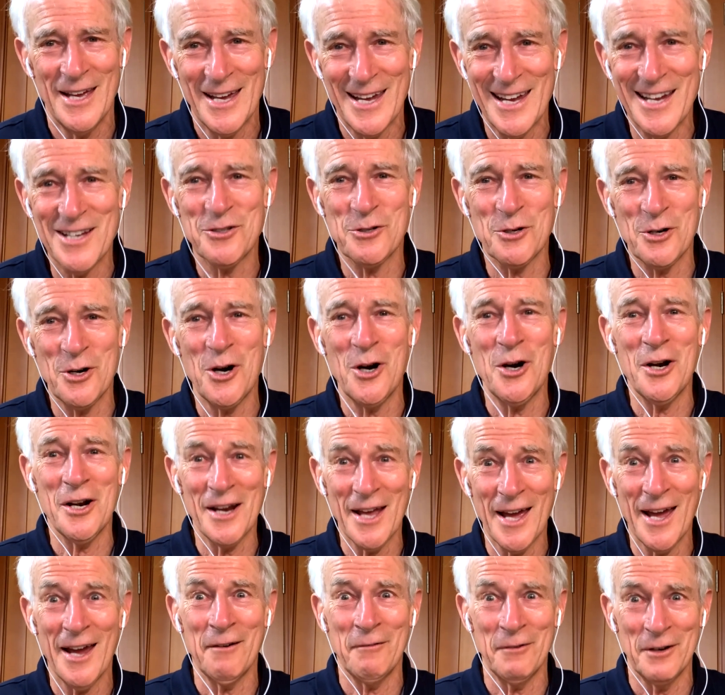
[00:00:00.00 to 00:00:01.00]
his or her
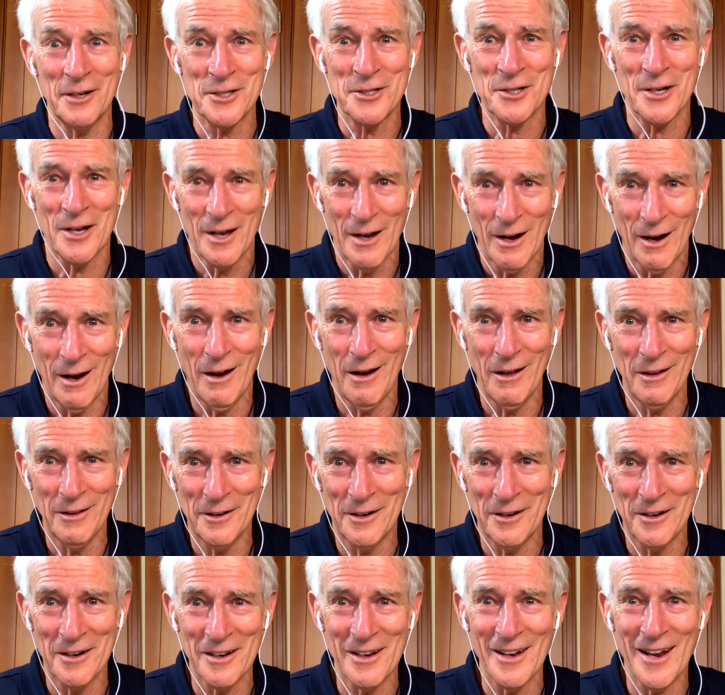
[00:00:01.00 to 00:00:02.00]
language all
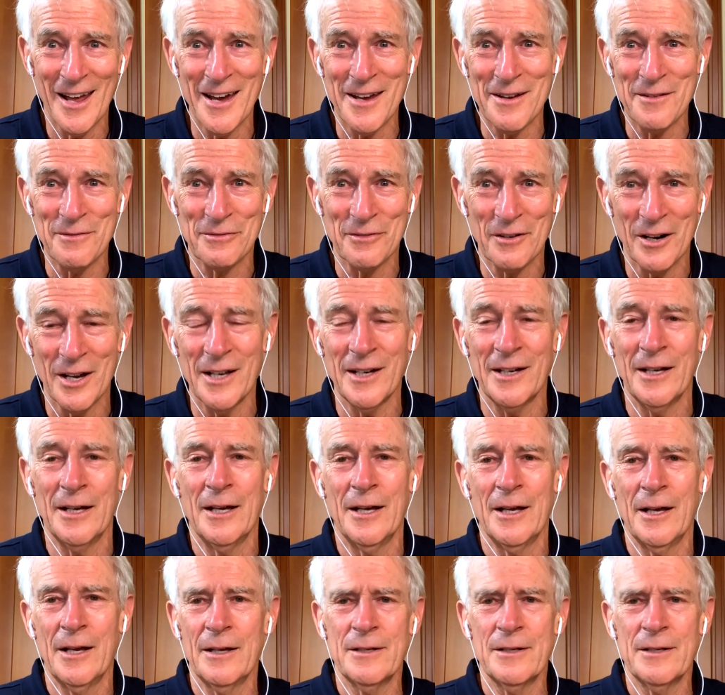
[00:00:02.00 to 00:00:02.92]
their life, right?